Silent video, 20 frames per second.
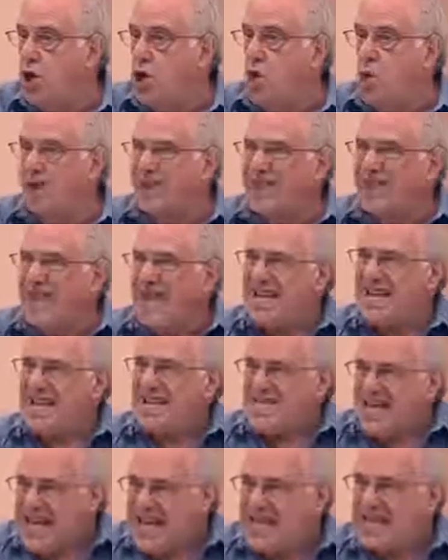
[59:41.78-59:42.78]
What they
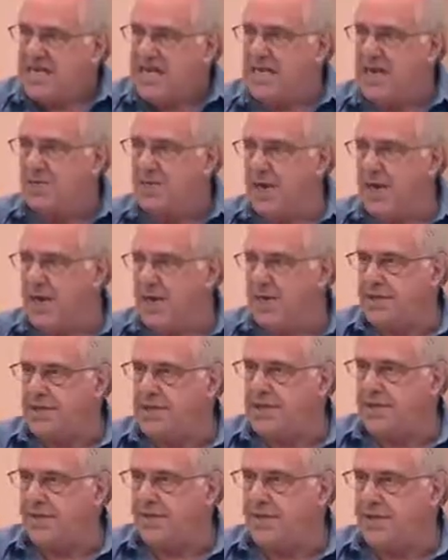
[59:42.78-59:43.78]
did in the
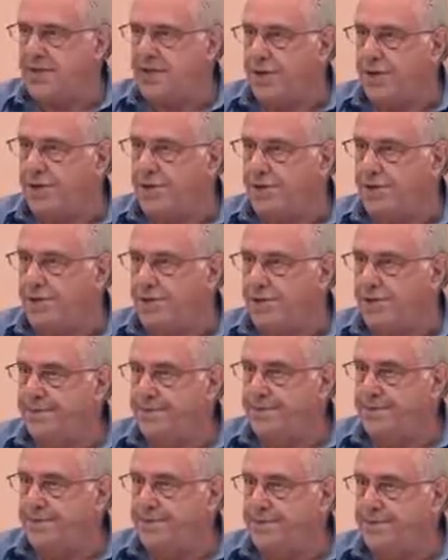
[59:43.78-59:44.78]
1930s,
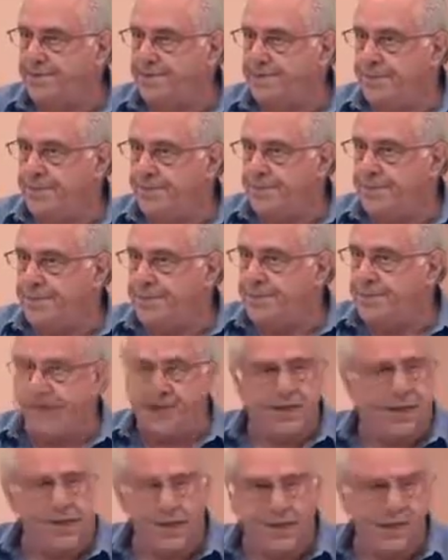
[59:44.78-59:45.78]
they
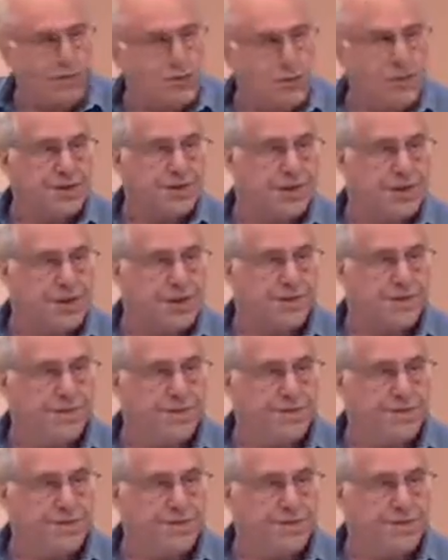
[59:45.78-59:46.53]
didn't do this time.